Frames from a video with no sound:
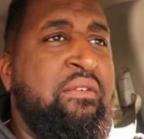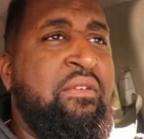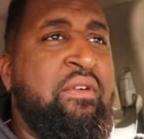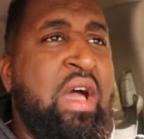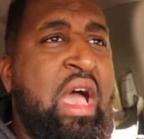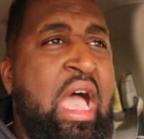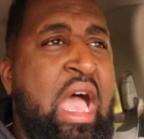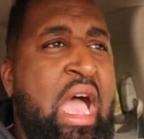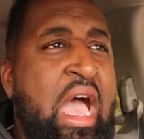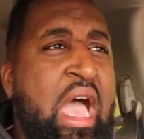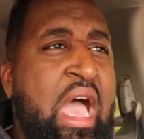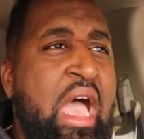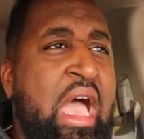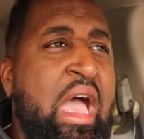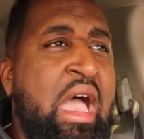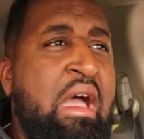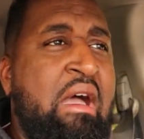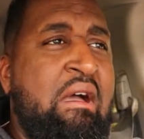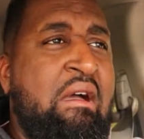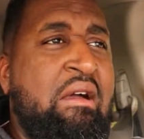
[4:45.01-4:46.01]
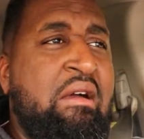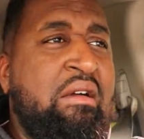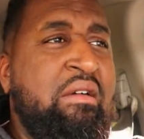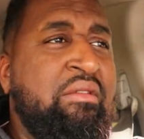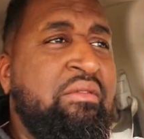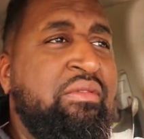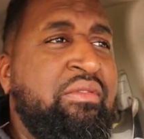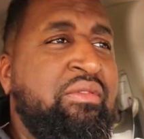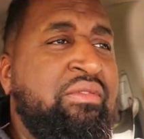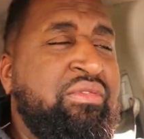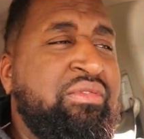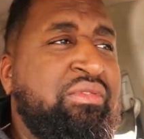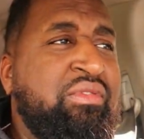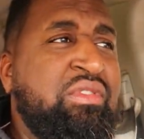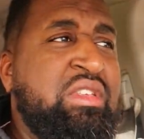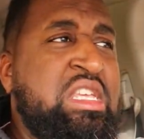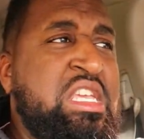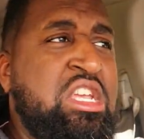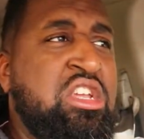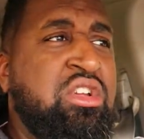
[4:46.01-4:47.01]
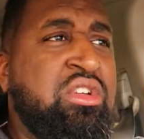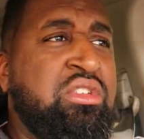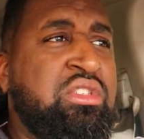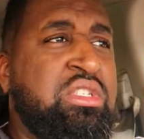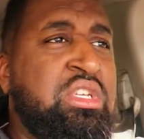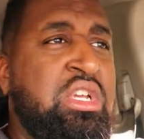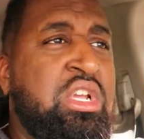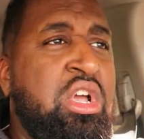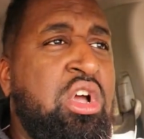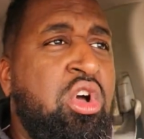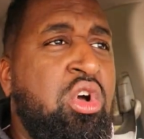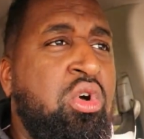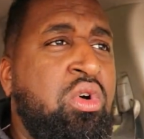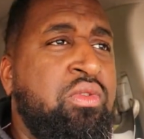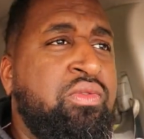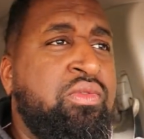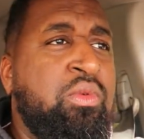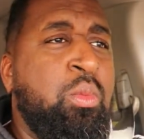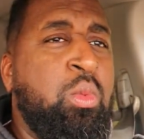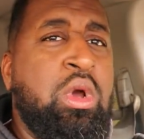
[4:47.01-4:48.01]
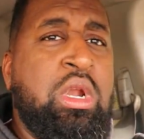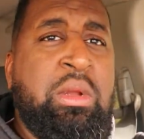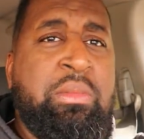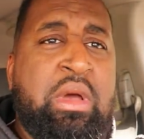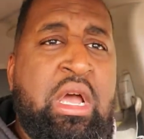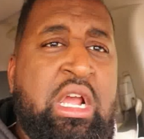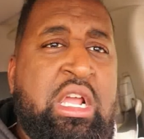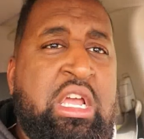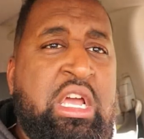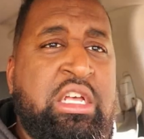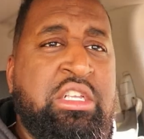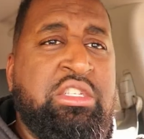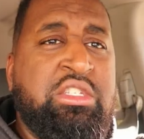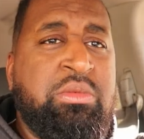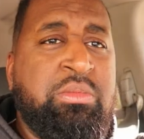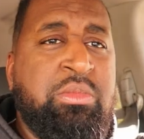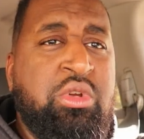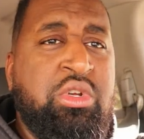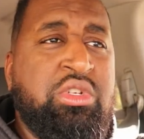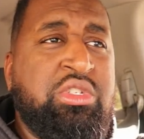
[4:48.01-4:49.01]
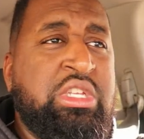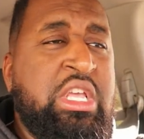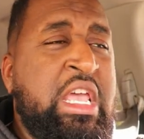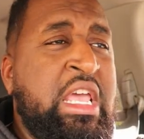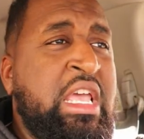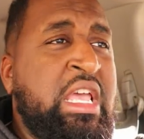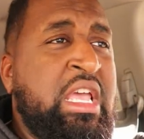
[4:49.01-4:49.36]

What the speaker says: 5 years ago from one of my customers.